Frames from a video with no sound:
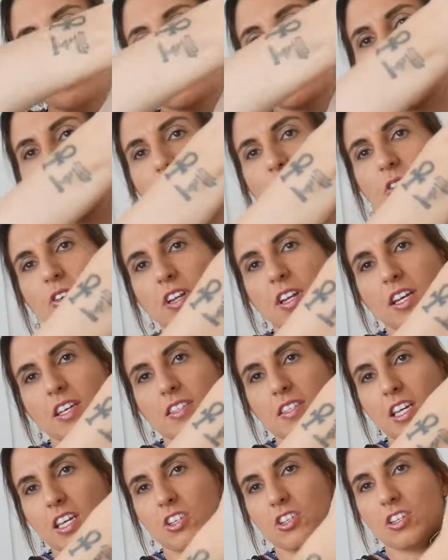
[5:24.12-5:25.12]
same
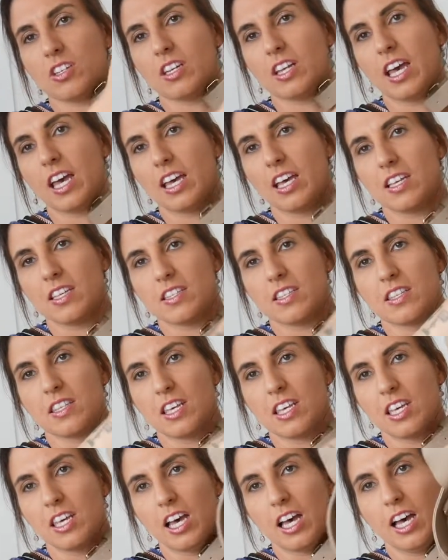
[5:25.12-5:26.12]
organization as
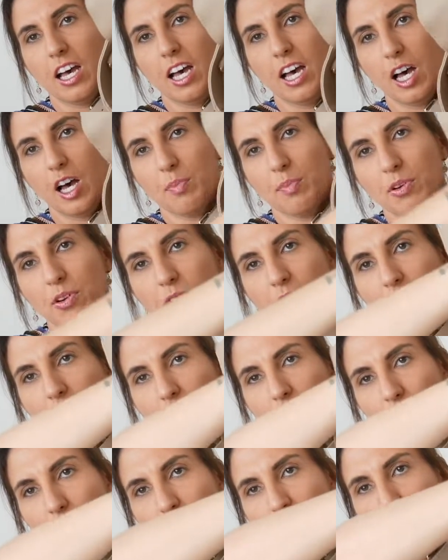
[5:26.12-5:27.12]
the Harper,
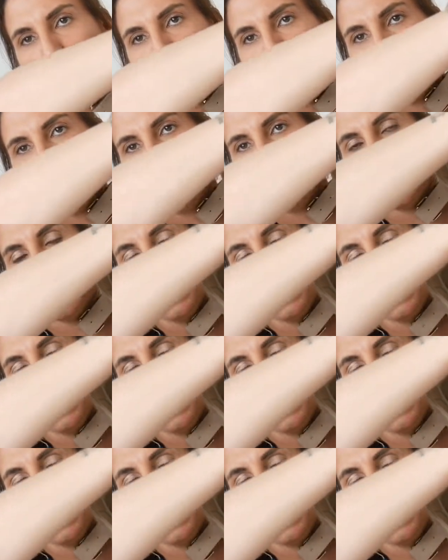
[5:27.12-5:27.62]
the full-size